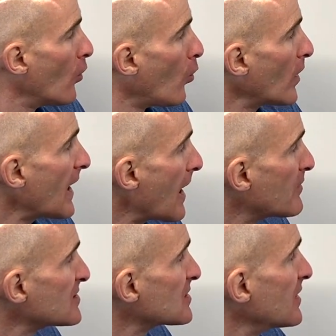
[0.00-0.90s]
what
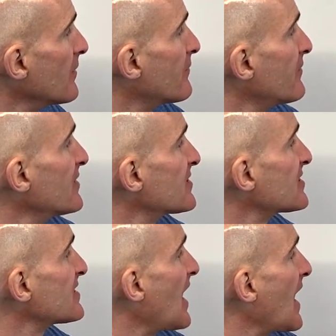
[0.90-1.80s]
happens if this
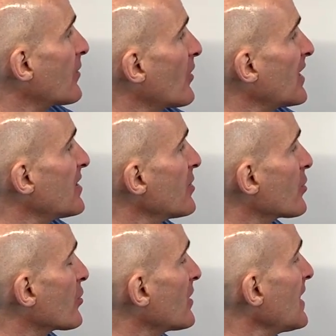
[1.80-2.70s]
side right
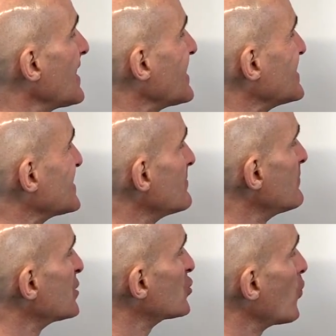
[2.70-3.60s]
here is in
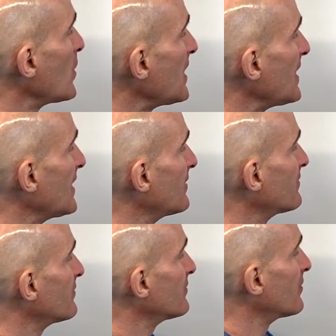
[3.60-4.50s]

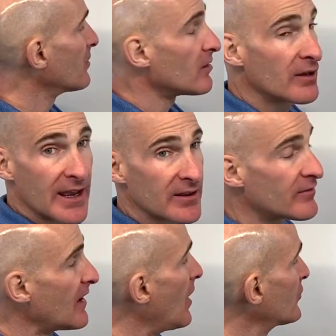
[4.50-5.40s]
between the length of
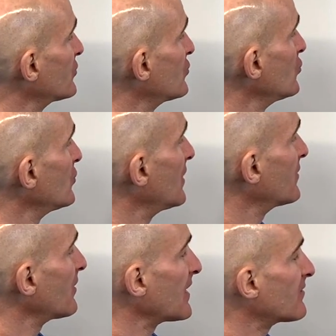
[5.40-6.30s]
the altitude and
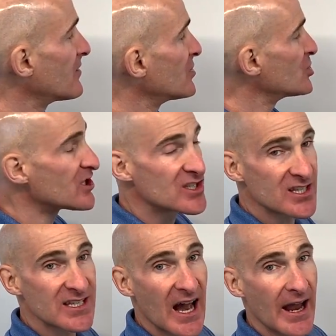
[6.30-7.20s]
the length of the adjacent
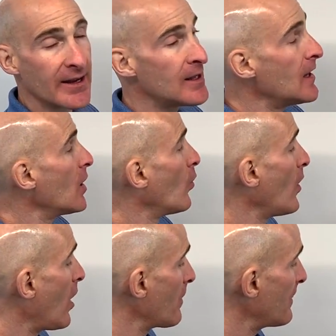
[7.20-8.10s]
side?
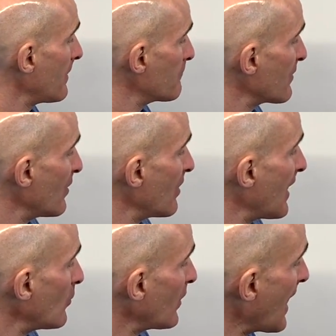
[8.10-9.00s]
Well,
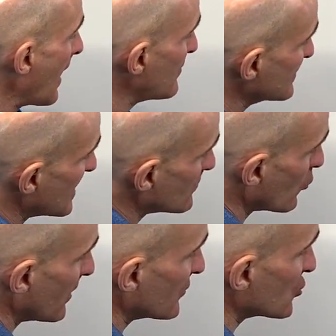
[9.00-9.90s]
then what happens, that's
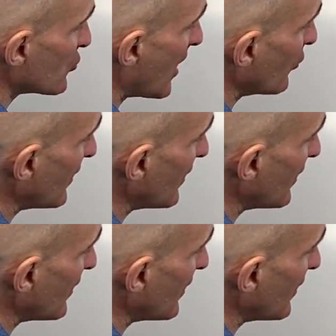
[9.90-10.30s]
more like this triangle